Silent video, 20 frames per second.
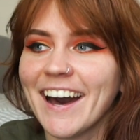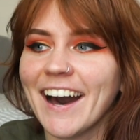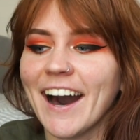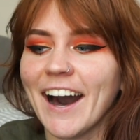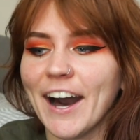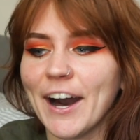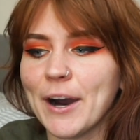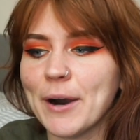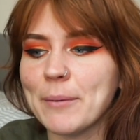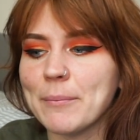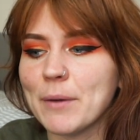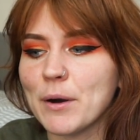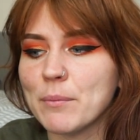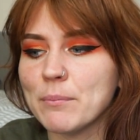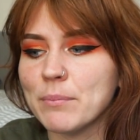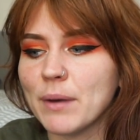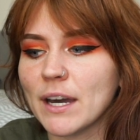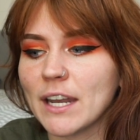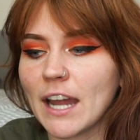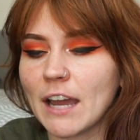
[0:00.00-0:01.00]
um,
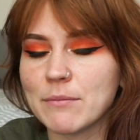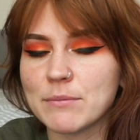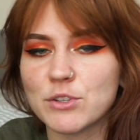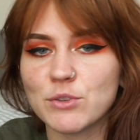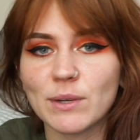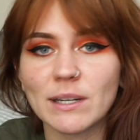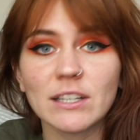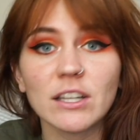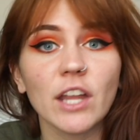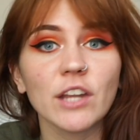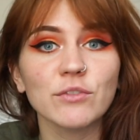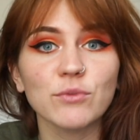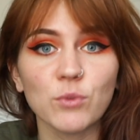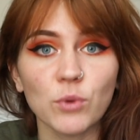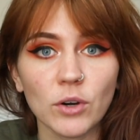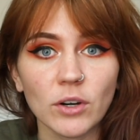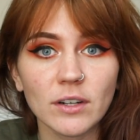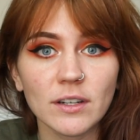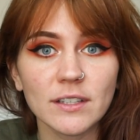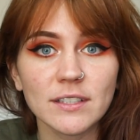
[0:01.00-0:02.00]
but I've been doing a lot of
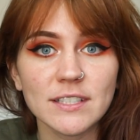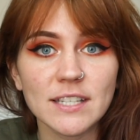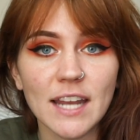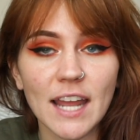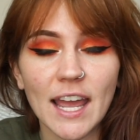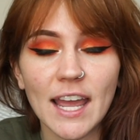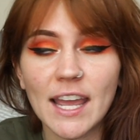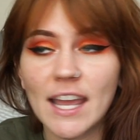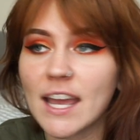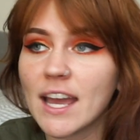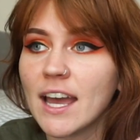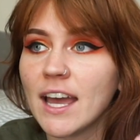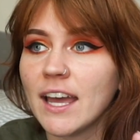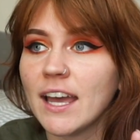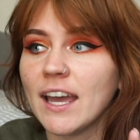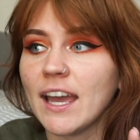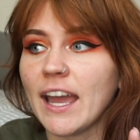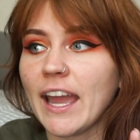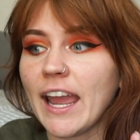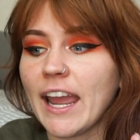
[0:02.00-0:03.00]
work today,
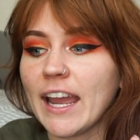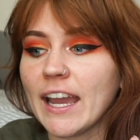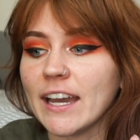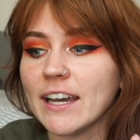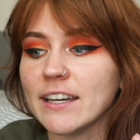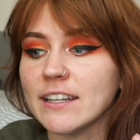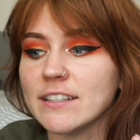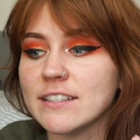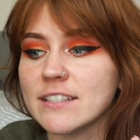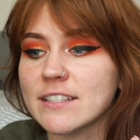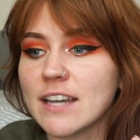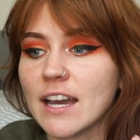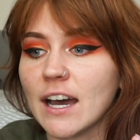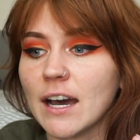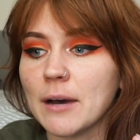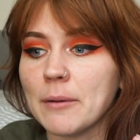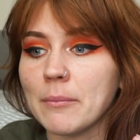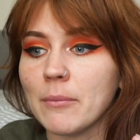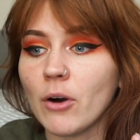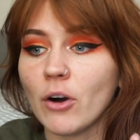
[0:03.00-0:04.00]
and
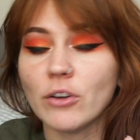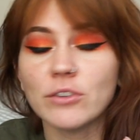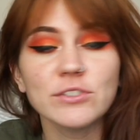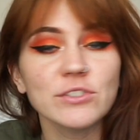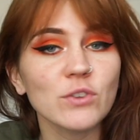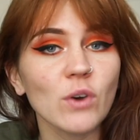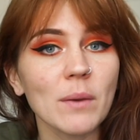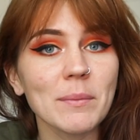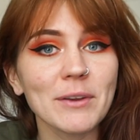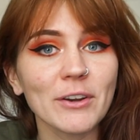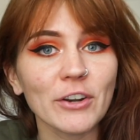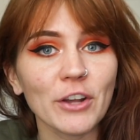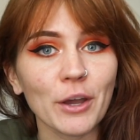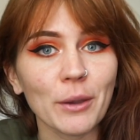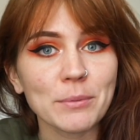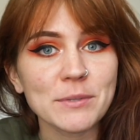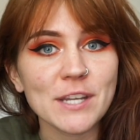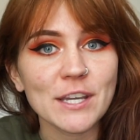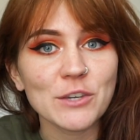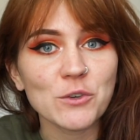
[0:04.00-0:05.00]
um, also I'm here to
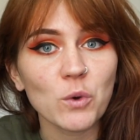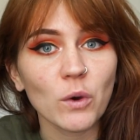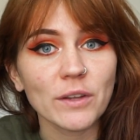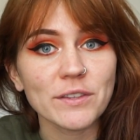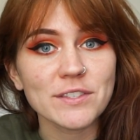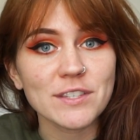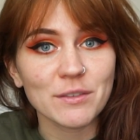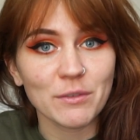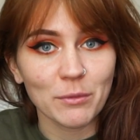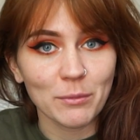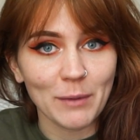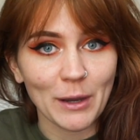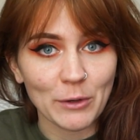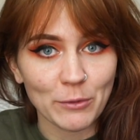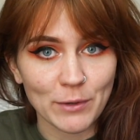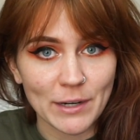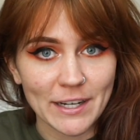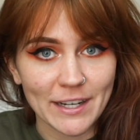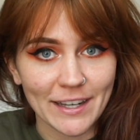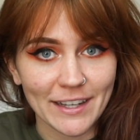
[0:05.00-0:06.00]
update you on some of my
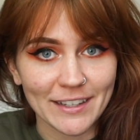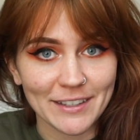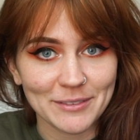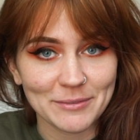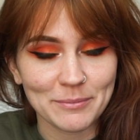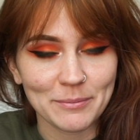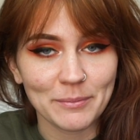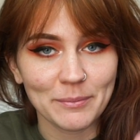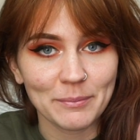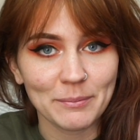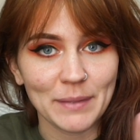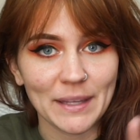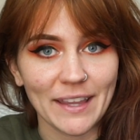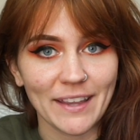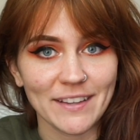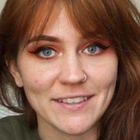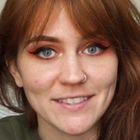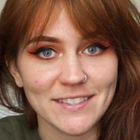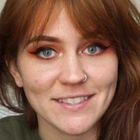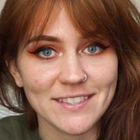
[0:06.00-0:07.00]
reading.
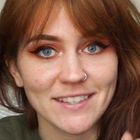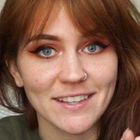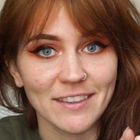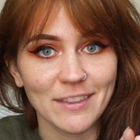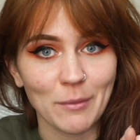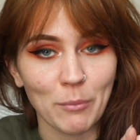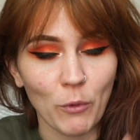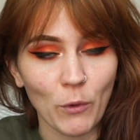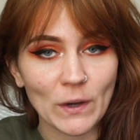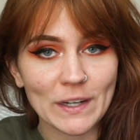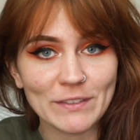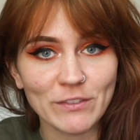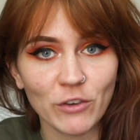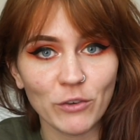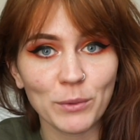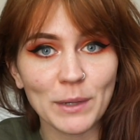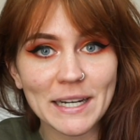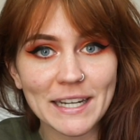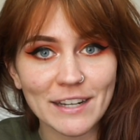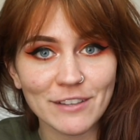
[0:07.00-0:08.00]
Because the point of a
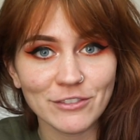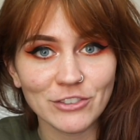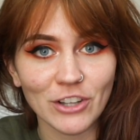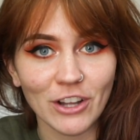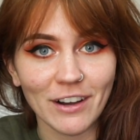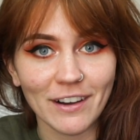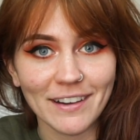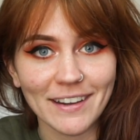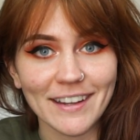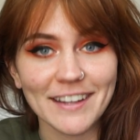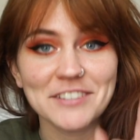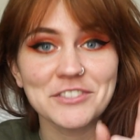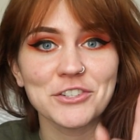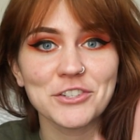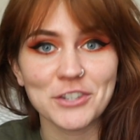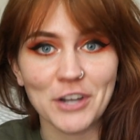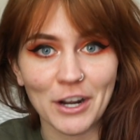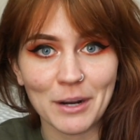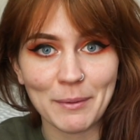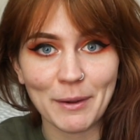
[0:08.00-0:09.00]
reading vlog is to
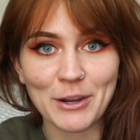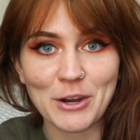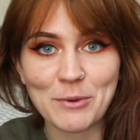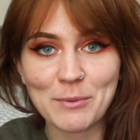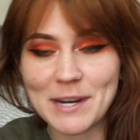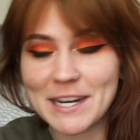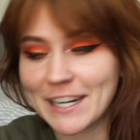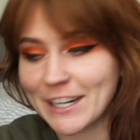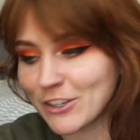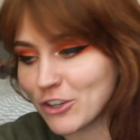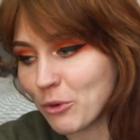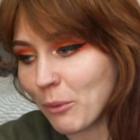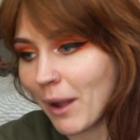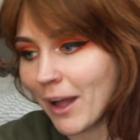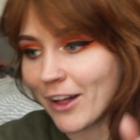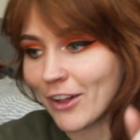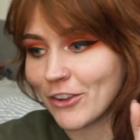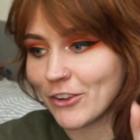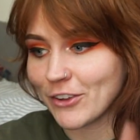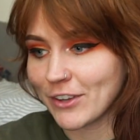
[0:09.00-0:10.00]
talk about your reading,
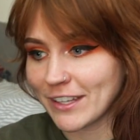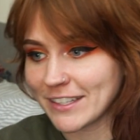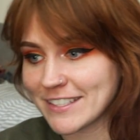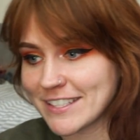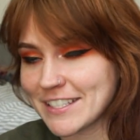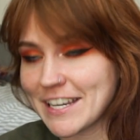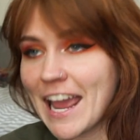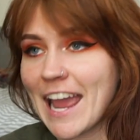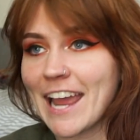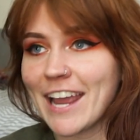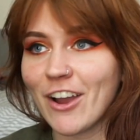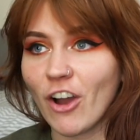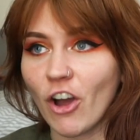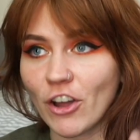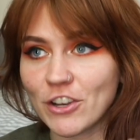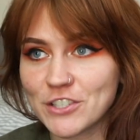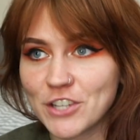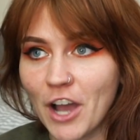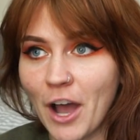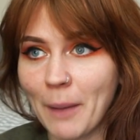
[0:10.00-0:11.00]
Noelle. Stay
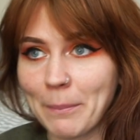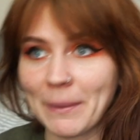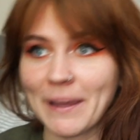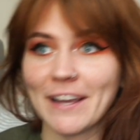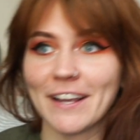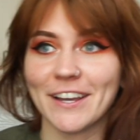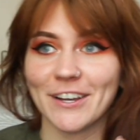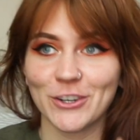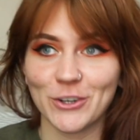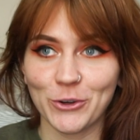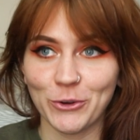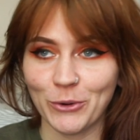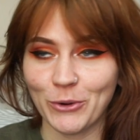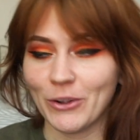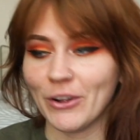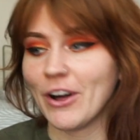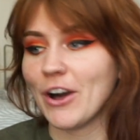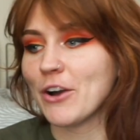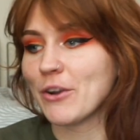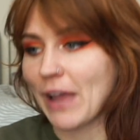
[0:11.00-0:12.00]
on topic.
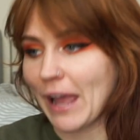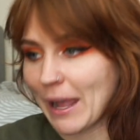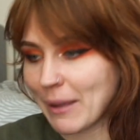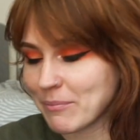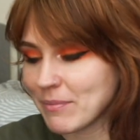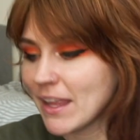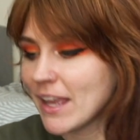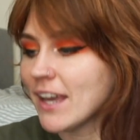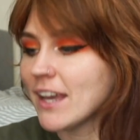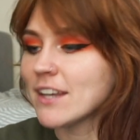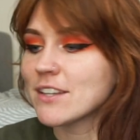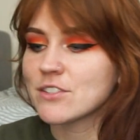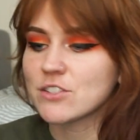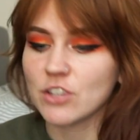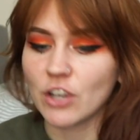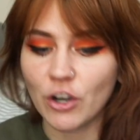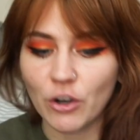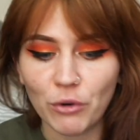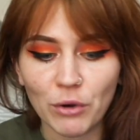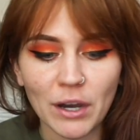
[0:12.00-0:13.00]
Cool. Okay.
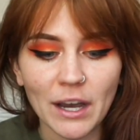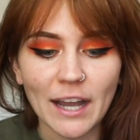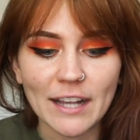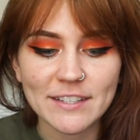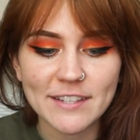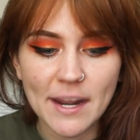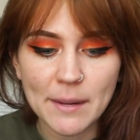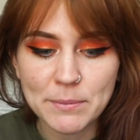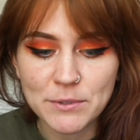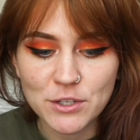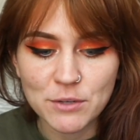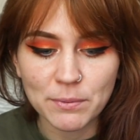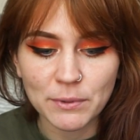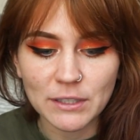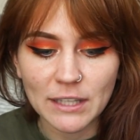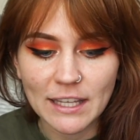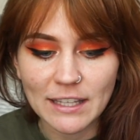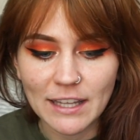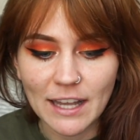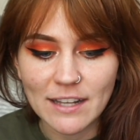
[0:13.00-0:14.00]
So I stayed up super
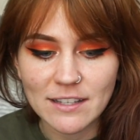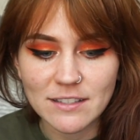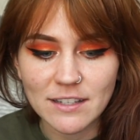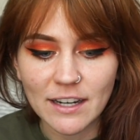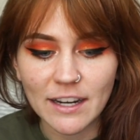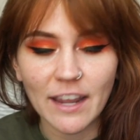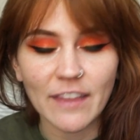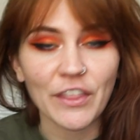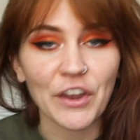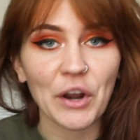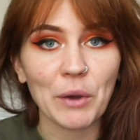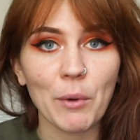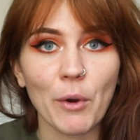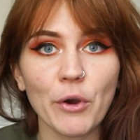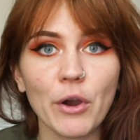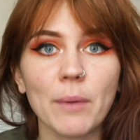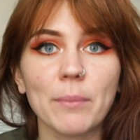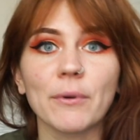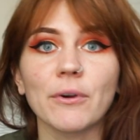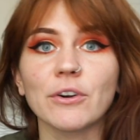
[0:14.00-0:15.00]
late last night and then I
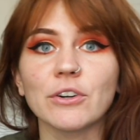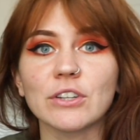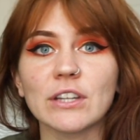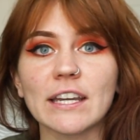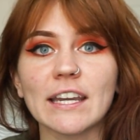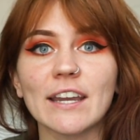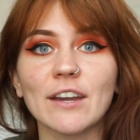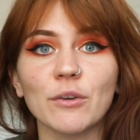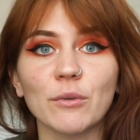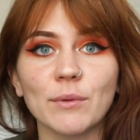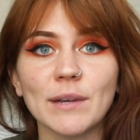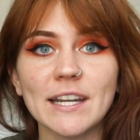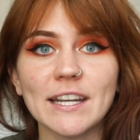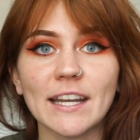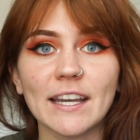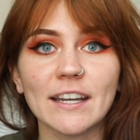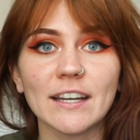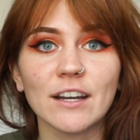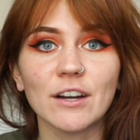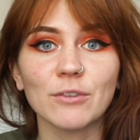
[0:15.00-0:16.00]
woke up early
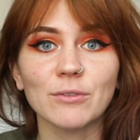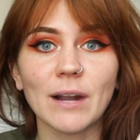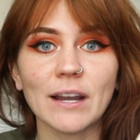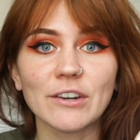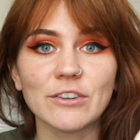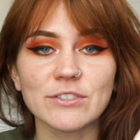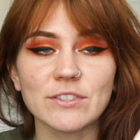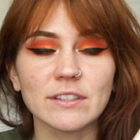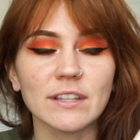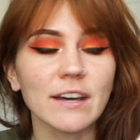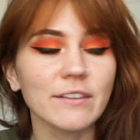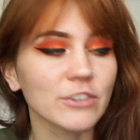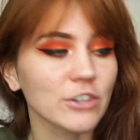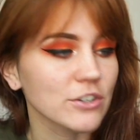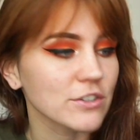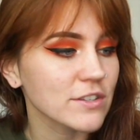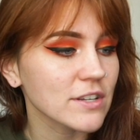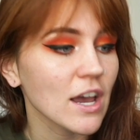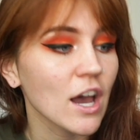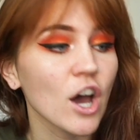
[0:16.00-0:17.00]
reading Writers and
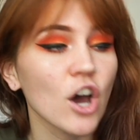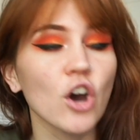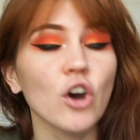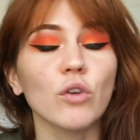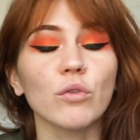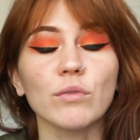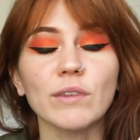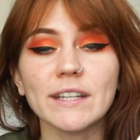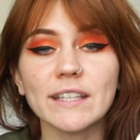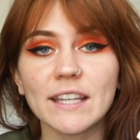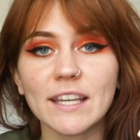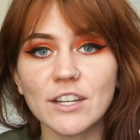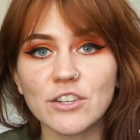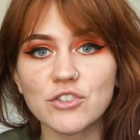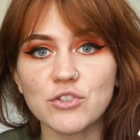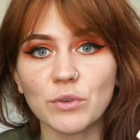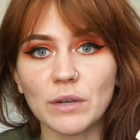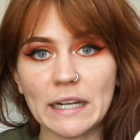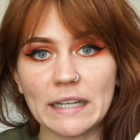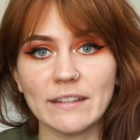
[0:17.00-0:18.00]
Lovers. Really
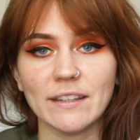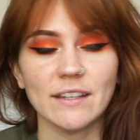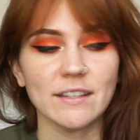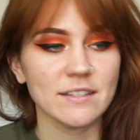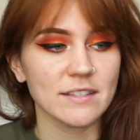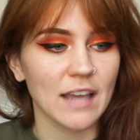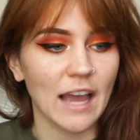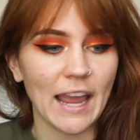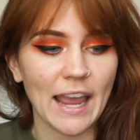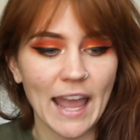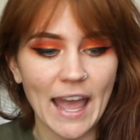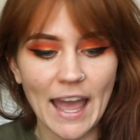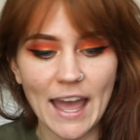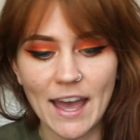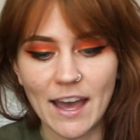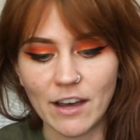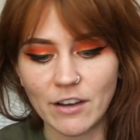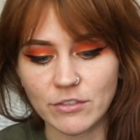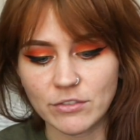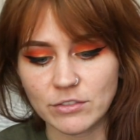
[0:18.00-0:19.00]
enjoying this. I
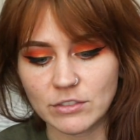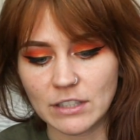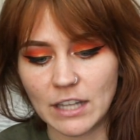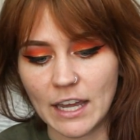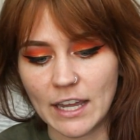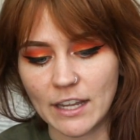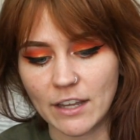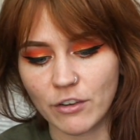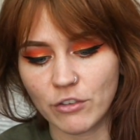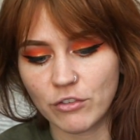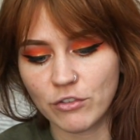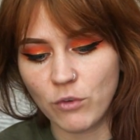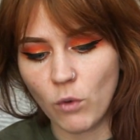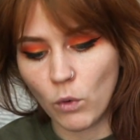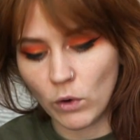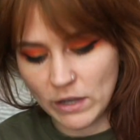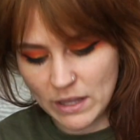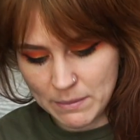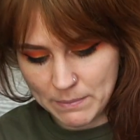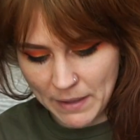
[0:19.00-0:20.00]
have like
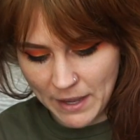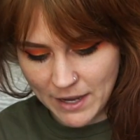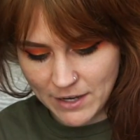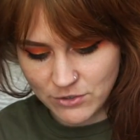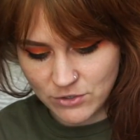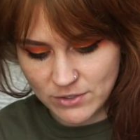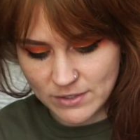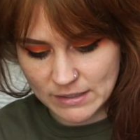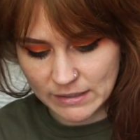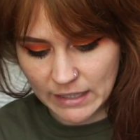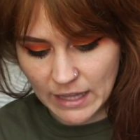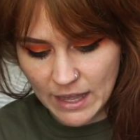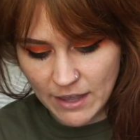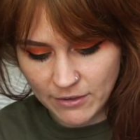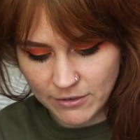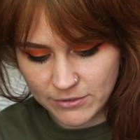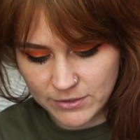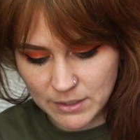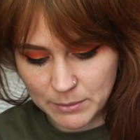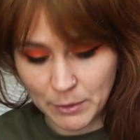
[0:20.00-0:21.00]
forty pages
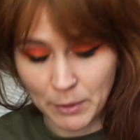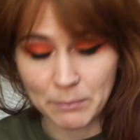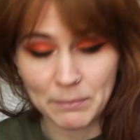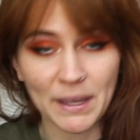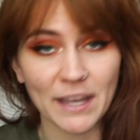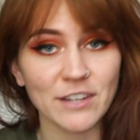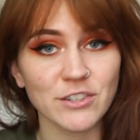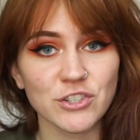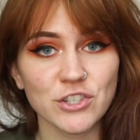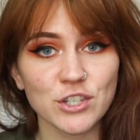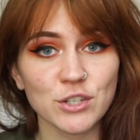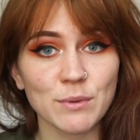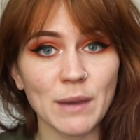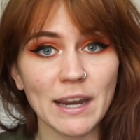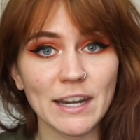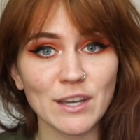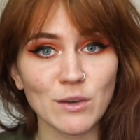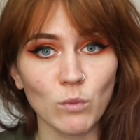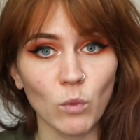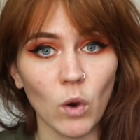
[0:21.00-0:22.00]
left. I'm on page two
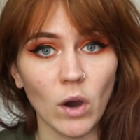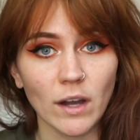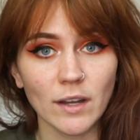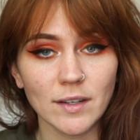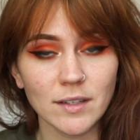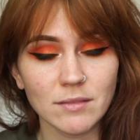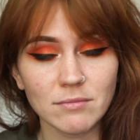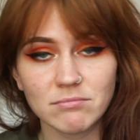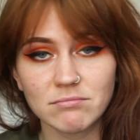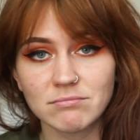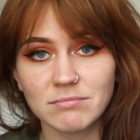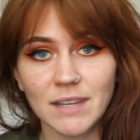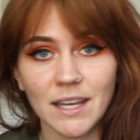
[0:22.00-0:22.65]
eighty-one.